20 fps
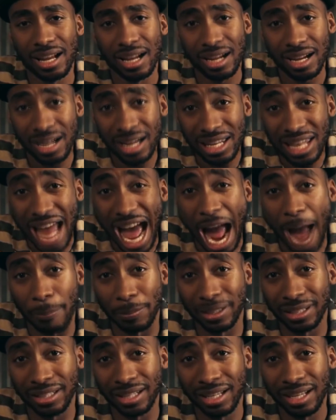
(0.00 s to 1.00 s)

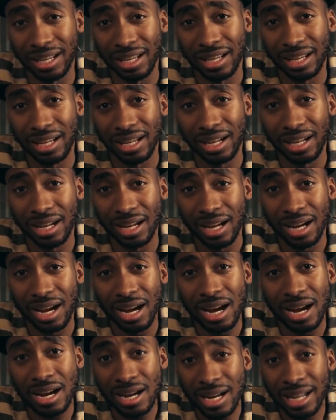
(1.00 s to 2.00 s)
collapsed
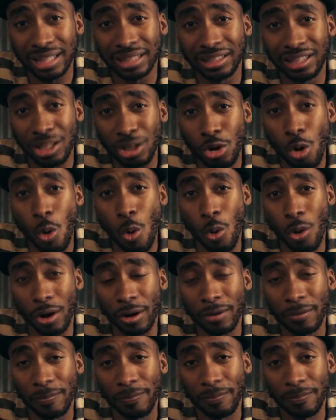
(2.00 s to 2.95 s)
against the door,